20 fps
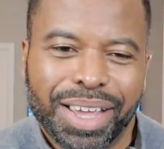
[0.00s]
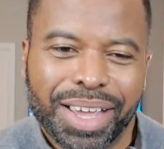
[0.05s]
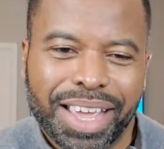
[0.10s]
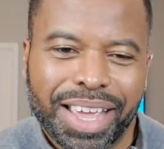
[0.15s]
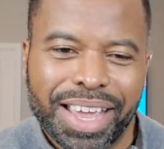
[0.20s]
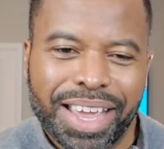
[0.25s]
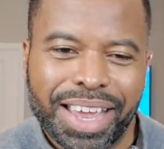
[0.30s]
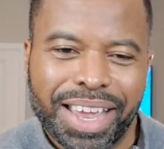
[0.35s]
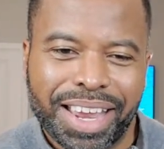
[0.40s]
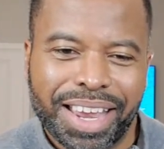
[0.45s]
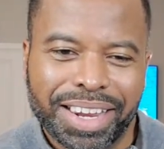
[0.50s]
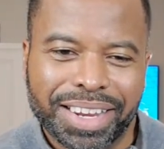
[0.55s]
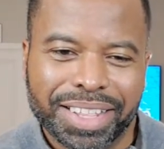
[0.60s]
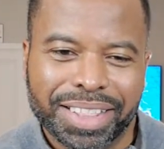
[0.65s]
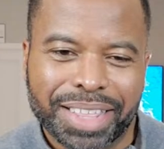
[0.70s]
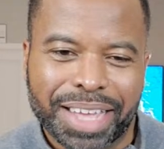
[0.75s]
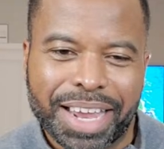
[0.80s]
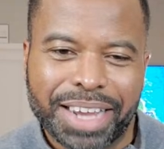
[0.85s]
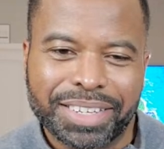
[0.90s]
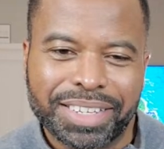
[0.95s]
hey,
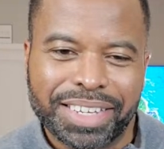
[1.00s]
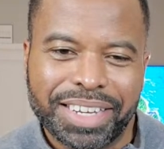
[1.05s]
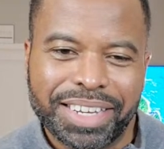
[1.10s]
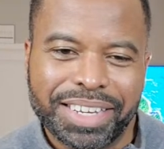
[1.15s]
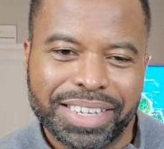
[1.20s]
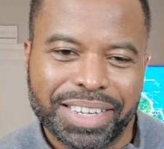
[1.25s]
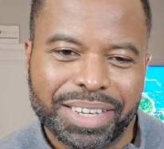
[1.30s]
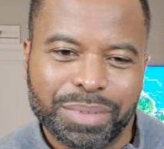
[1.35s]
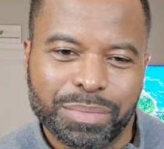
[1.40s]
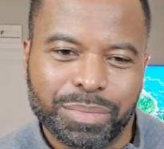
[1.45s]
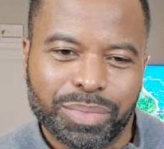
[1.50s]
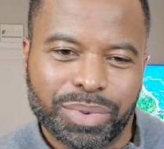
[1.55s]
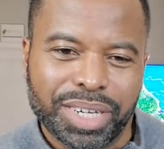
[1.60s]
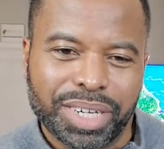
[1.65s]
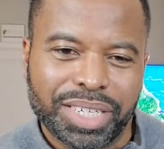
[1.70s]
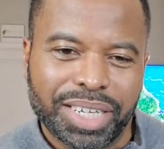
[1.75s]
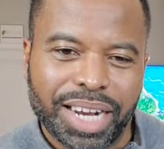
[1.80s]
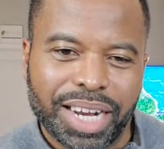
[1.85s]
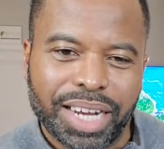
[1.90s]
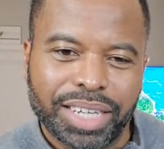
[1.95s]
thanks, Easy.
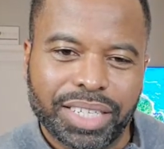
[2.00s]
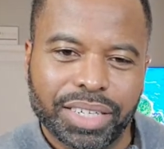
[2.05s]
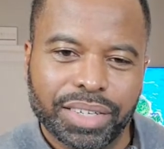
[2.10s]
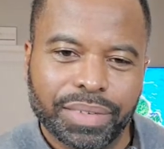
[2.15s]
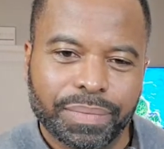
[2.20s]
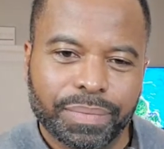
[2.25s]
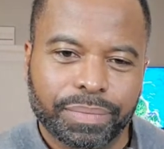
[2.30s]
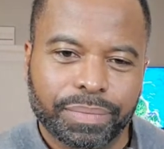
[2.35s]
Appreciate you.